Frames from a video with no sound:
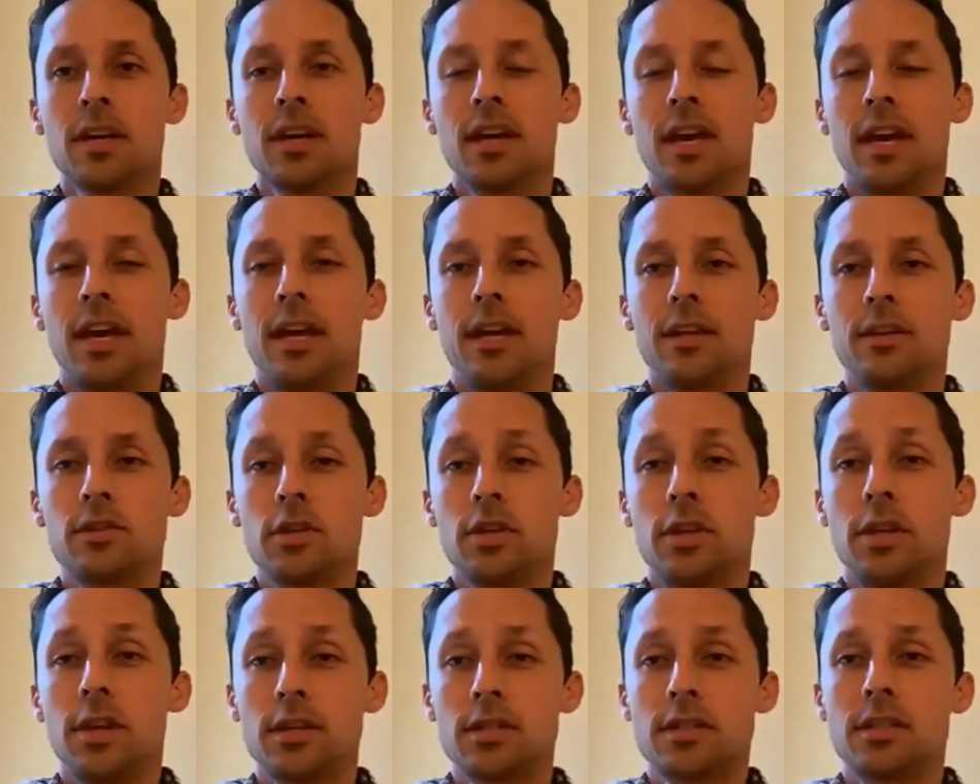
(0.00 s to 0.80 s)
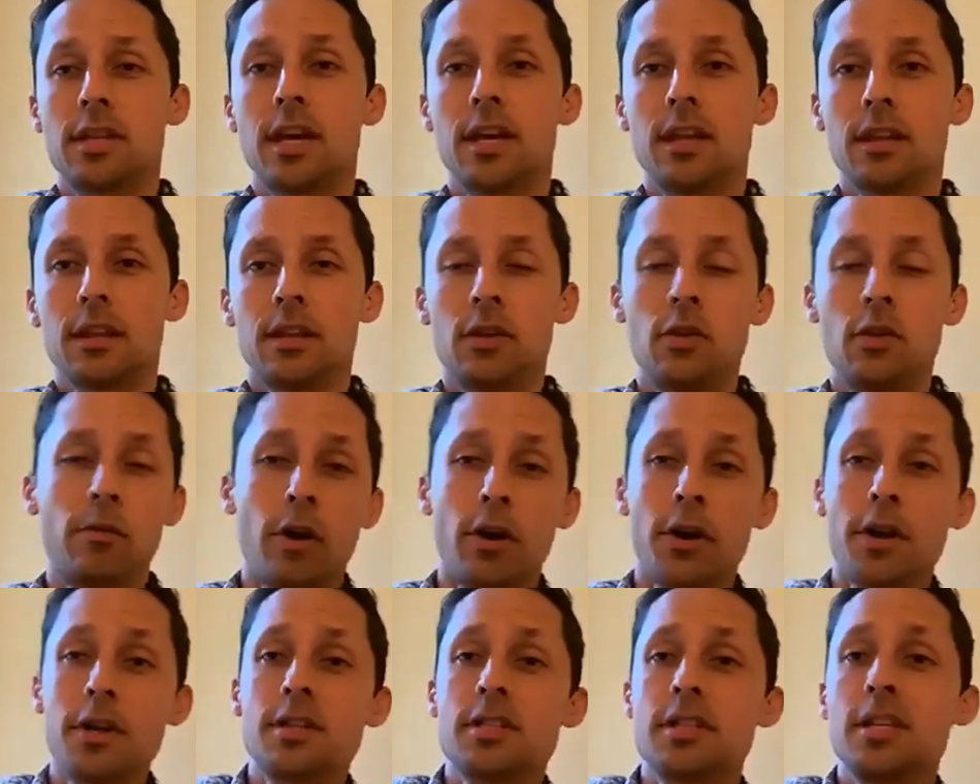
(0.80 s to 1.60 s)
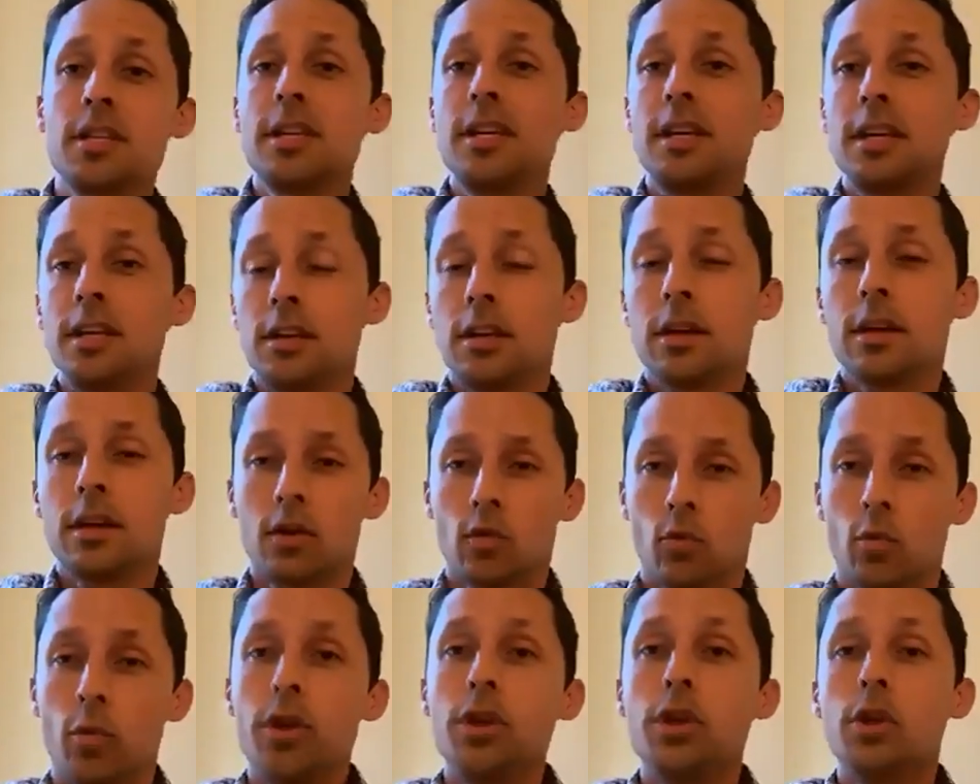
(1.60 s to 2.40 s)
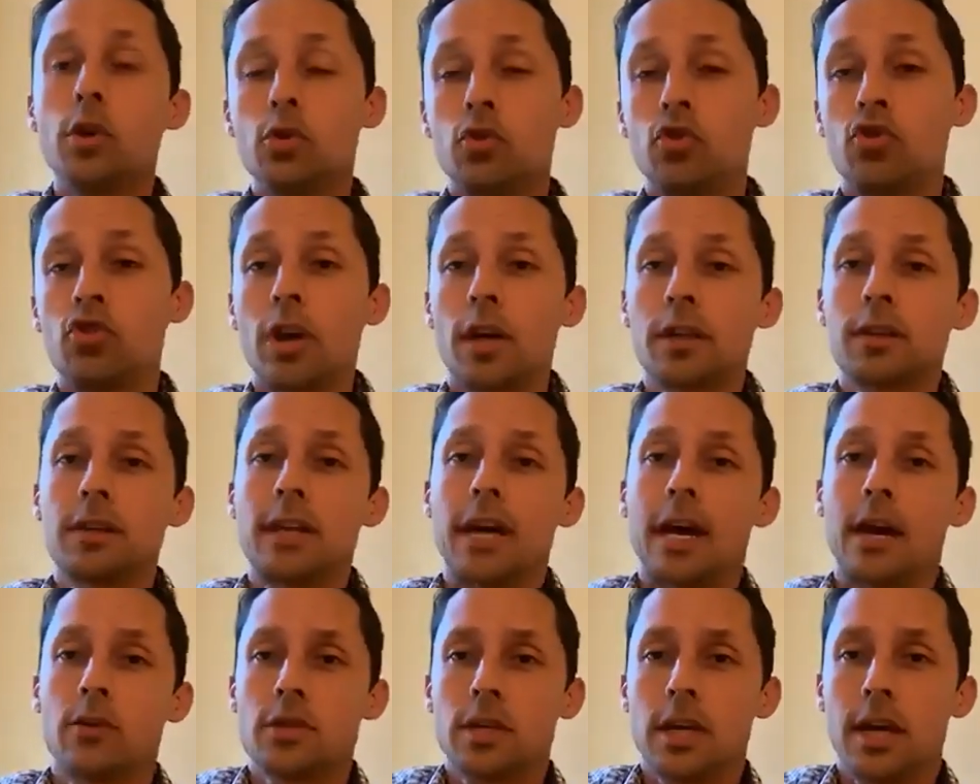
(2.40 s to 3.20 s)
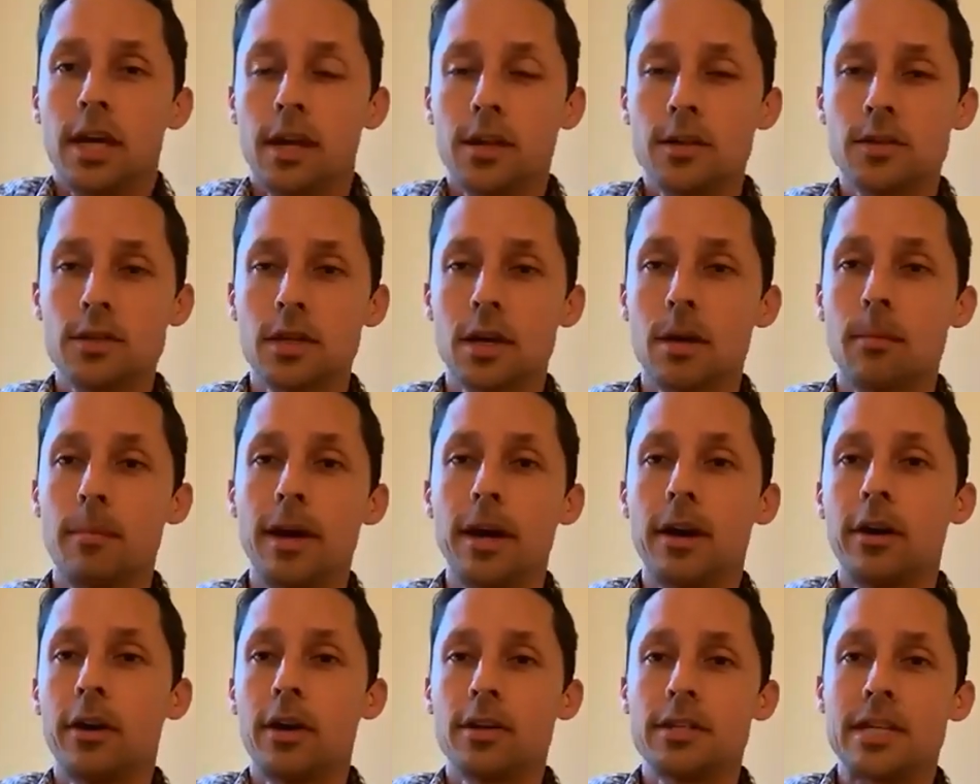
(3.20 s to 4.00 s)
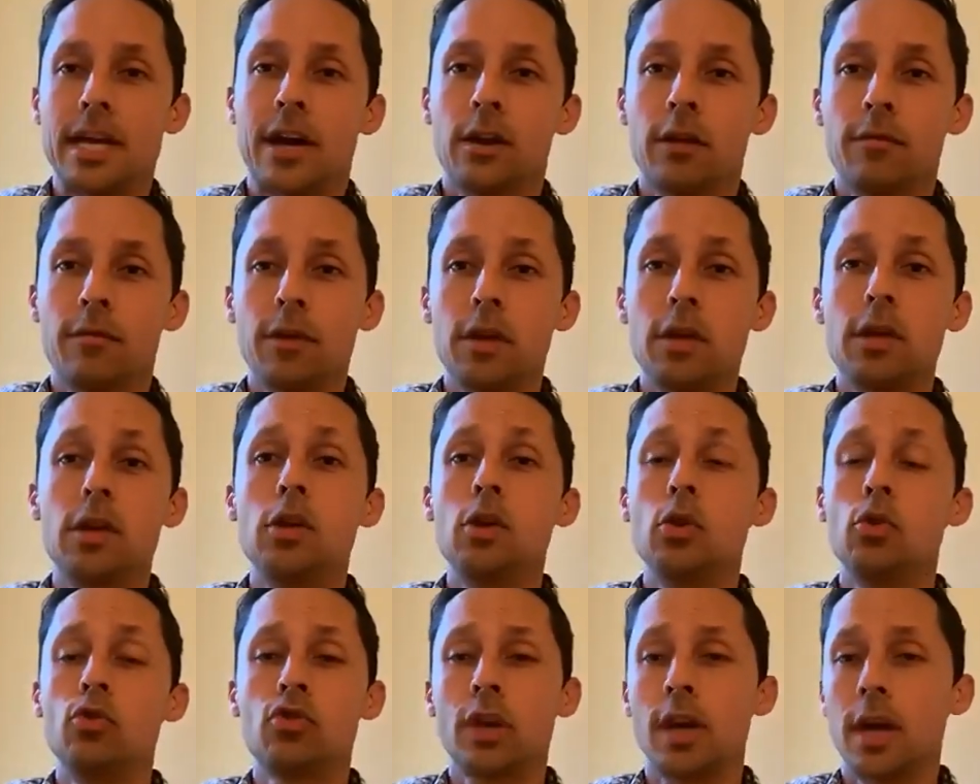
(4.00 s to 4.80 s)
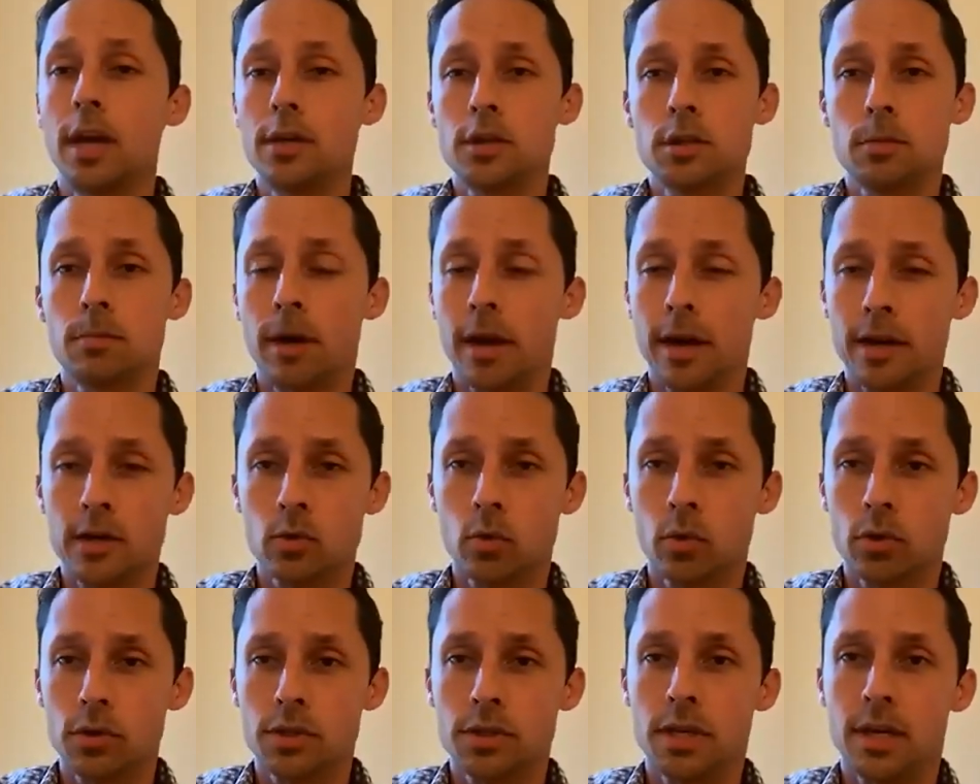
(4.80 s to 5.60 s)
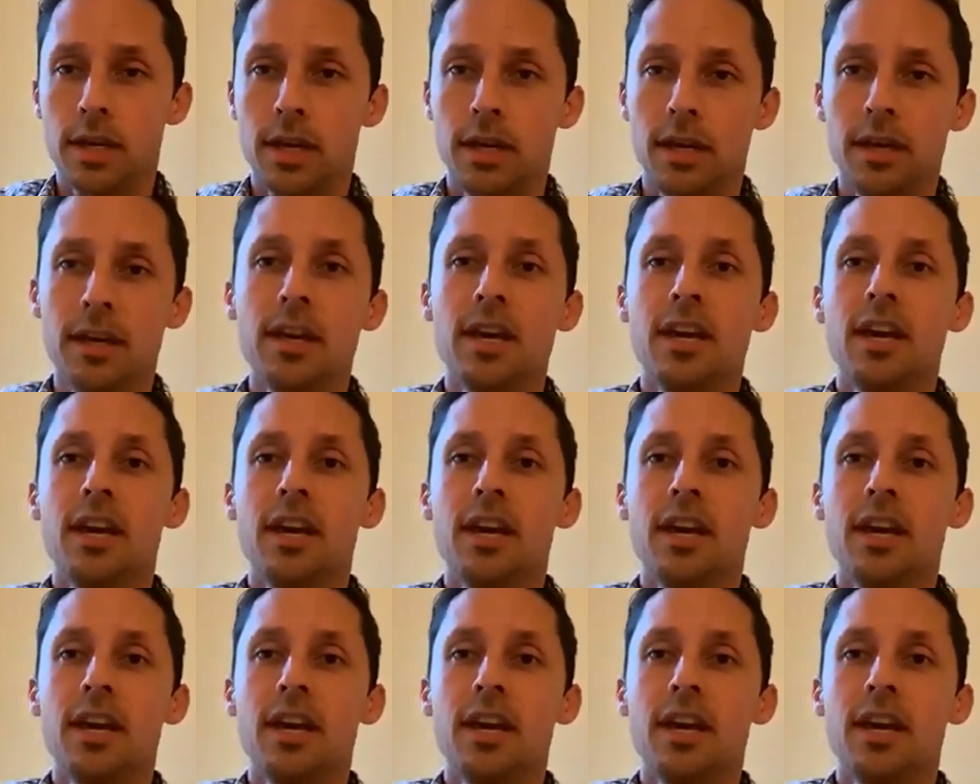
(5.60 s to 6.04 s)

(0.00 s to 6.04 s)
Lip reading: And to the extent you've already seen renewed shutdowns again in some areas out of the huge case spikes we're seeing.